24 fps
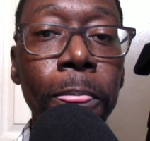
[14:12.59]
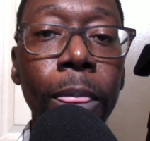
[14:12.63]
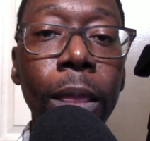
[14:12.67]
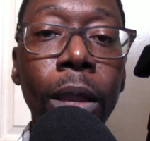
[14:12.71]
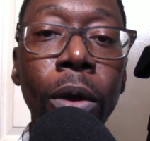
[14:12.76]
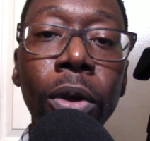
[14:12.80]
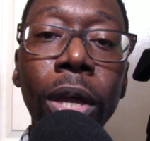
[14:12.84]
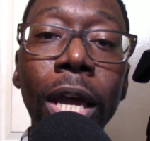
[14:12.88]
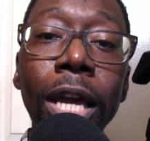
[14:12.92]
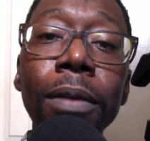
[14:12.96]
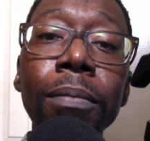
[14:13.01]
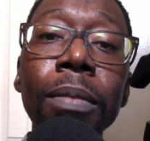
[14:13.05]

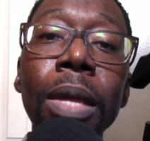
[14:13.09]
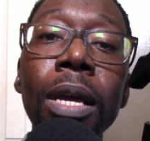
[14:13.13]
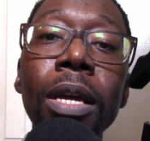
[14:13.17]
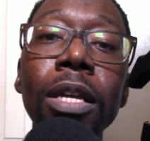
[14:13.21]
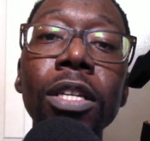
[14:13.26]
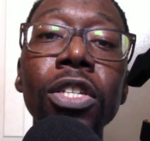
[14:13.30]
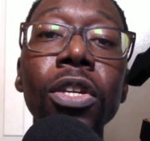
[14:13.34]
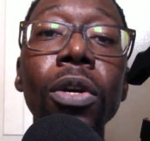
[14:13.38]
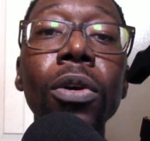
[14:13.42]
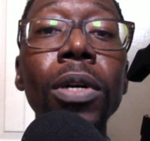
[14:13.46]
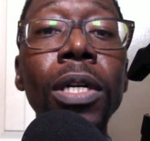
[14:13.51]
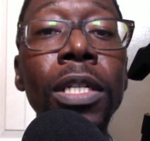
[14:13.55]
Okay?
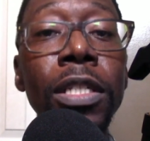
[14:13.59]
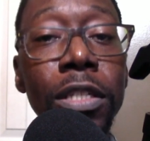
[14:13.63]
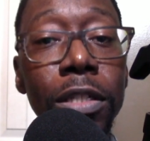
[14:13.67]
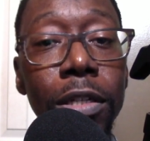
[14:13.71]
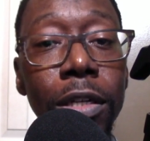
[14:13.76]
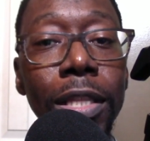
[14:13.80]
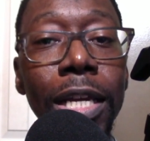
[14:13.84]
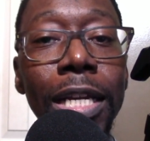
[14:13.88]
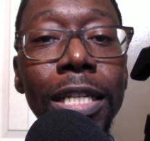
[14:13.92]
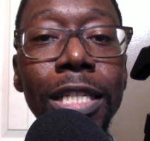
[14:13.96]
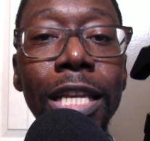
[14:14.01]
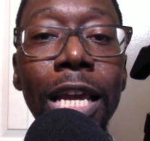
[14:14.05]
So until
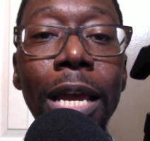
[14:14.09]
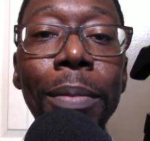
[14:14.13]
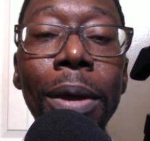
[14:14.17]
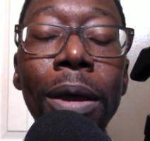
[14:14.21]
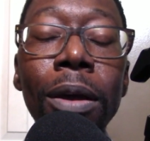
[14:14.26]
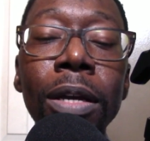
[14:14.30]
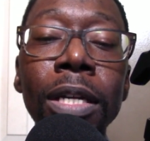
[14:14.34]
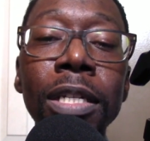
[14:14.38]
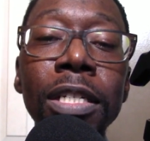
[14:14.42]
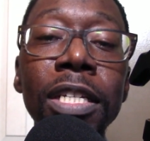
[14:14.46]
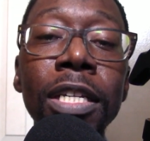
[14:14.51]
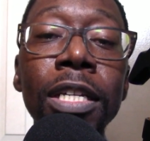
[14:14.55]
that time, I'll
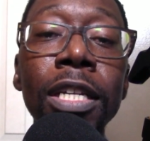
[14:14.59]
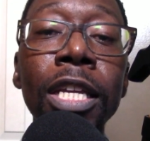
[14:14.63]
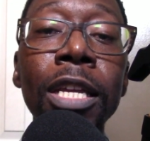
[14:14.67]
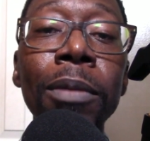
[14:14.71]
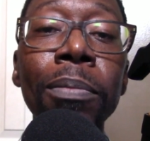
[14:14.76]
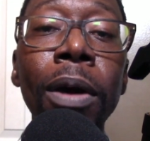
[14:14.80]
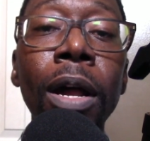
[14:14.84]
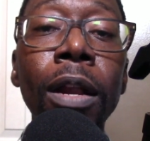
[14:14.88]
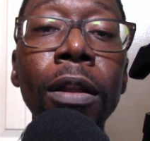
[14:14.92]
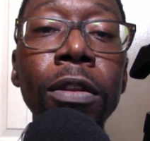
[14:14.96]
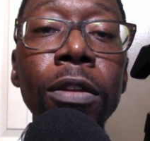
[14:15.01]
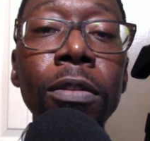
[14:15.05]
continue to keep
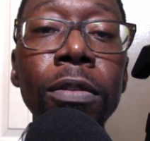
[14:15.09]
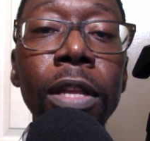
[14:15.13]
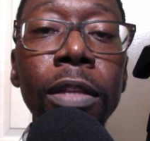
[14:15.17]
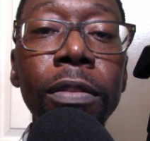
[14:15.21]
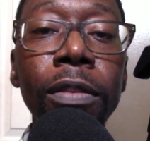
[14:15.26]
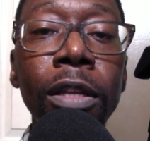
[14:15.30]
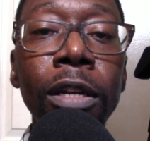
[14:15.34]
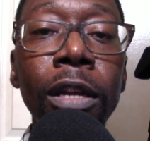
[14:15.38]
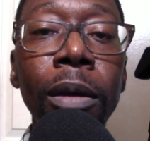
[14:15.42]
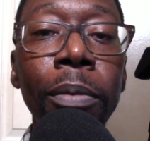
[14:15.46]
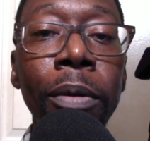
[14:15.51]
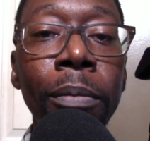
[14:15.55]
all of you
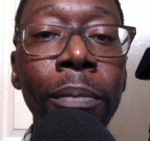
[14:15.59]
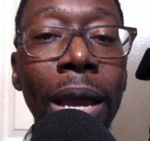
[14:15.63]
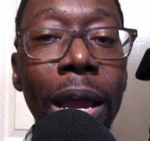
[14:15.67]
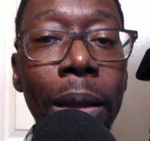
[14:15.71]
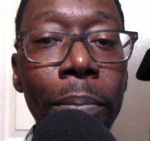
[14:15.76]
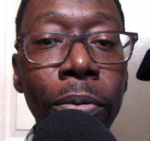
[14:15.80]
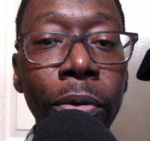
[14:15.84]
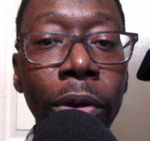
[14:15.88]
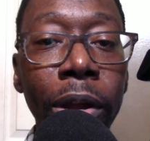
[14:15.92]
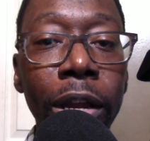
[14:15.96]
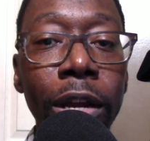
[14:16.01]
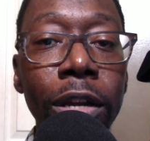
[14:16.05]
lifted up in my
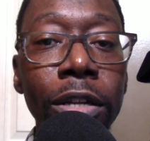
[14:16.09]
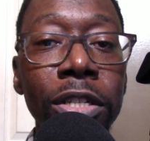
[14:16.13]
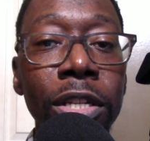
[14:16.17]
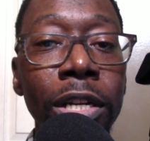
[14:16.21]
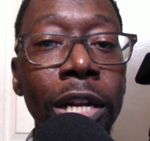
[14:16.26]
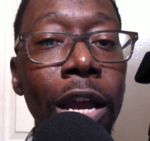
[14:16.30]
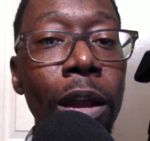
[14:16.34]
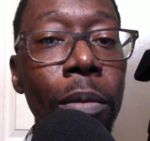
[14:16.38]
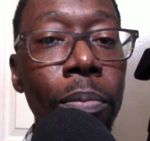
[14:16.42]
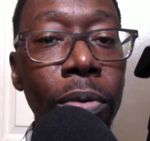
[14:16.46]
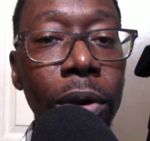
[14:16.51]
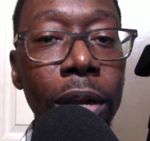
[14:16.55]
prayers, and
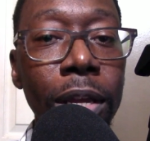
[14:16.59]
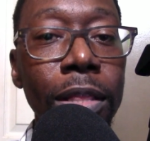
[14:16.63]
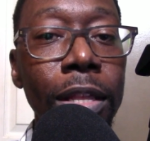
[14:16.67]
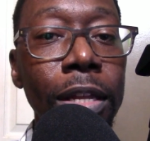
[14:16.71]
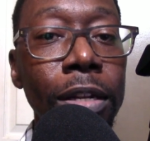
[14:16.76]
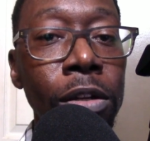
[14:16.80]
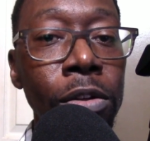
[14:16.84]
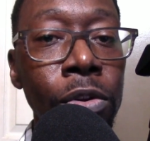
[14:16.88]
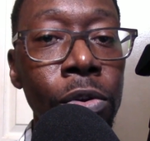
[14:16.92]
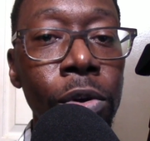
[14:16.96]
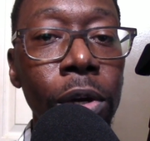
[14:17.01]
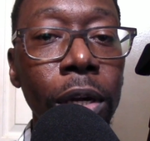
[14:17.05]
i pray that
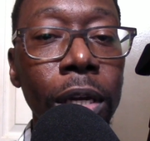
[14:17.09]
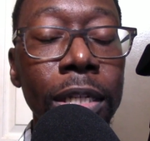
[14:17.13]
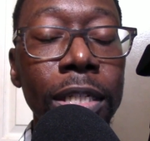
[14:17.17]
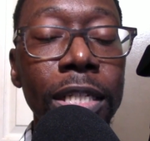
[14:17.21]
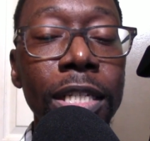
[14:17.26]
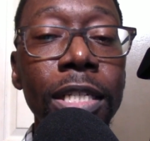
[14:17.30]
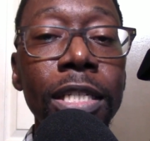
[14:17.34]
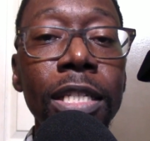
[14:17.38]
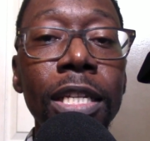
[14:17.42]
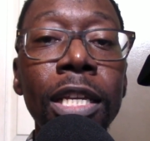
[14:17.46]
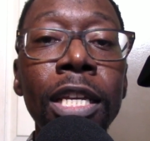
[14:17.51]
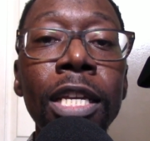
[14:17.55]
the Lord
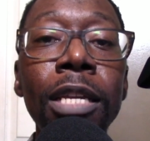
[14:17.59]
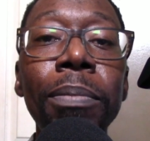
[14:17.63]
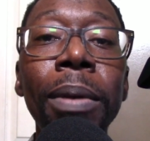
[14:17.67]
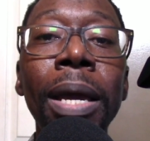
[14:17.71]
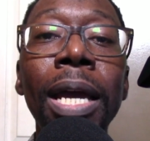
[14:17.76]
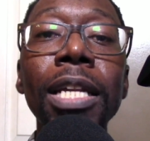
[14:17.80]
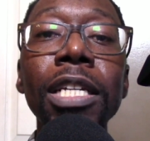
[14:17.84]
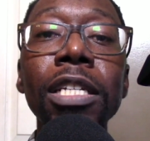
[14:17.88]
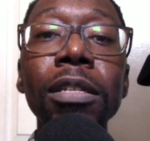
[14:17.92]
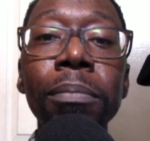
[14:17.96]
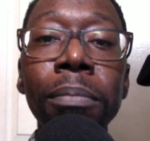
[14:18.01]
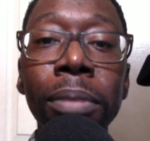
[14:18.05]
continues to keep
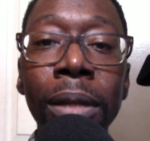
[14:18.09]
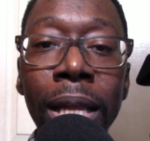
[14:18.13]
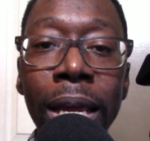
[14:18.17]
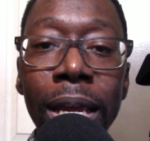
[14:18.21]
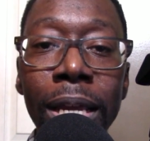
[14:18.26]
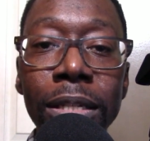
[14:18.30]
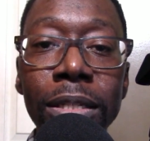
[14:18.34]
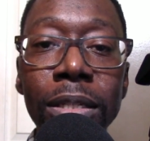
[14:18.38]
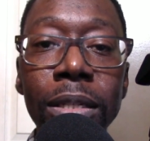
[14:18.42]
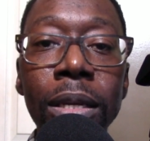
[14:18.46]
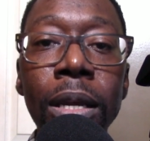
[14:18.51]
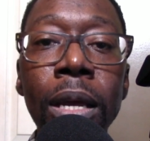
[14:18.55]
and to
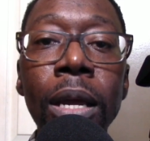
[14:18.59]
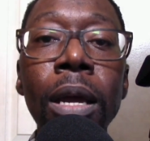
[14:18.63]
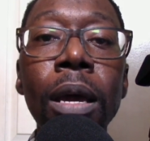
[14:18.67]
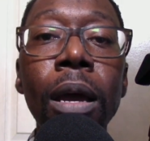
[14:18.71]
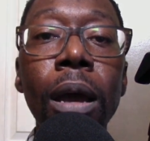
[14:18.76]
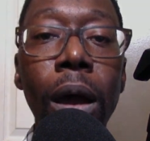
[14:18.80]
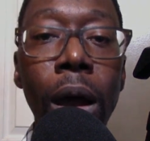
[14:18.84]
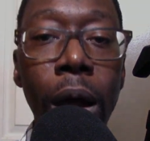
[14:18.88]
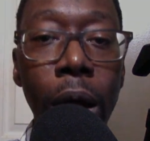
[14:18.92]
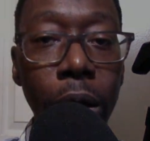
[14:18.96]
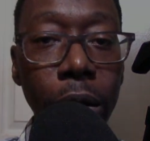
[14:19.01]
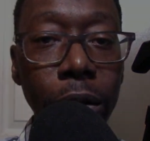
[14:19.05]
bless
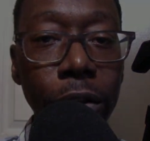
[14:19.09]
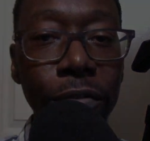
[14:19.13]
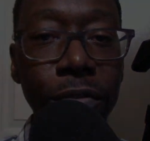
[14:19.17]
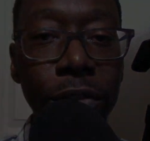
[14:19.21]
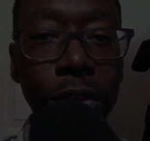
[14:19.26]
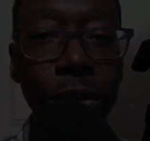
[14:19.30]
all of